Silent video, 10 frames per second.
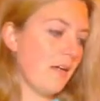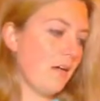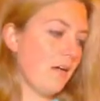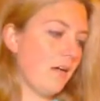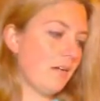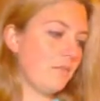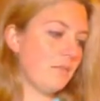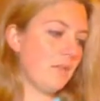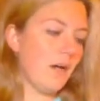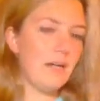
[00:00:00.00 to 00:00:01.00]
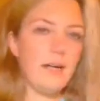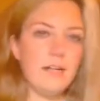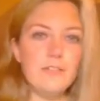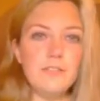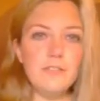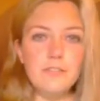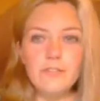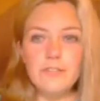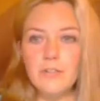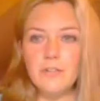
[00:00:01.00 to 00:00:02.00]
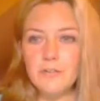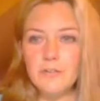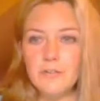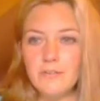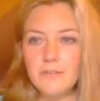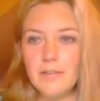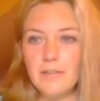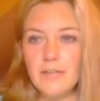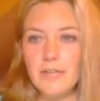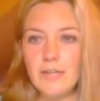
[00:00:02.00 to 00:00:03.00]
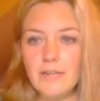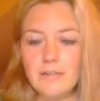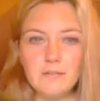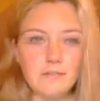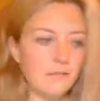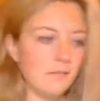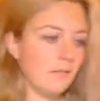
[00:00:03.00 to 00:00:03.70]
Donna, I just looked at her numbers, and